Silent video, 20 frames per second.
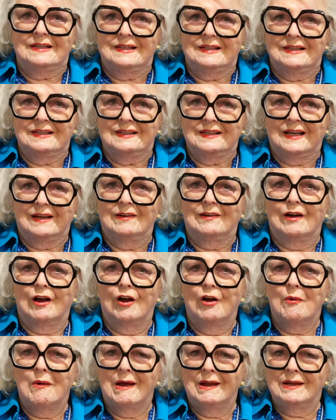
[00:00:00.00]
Yeah. Oh, I
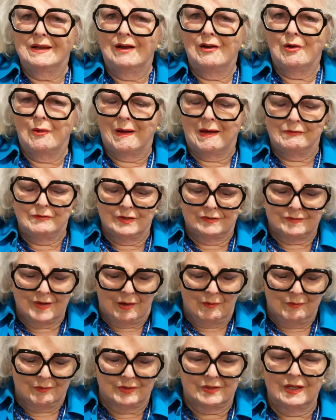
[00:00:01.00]
know. I would
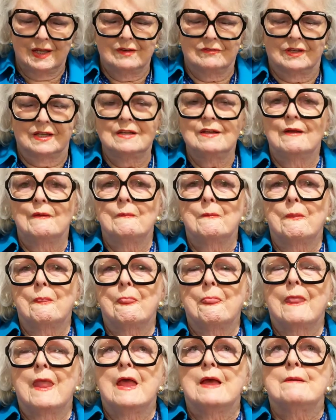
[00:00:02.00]
love it.
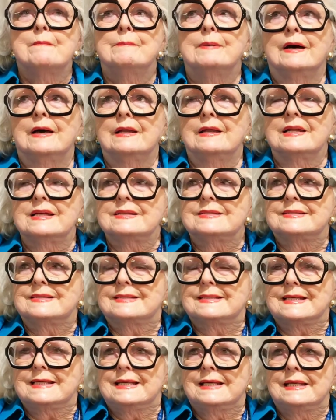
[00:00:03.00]
But let's
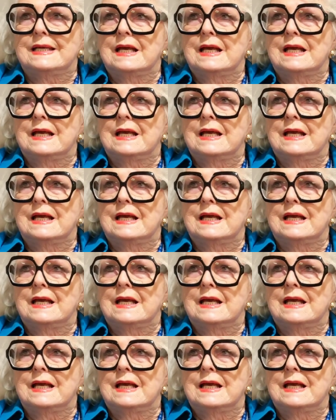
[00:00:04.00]
see.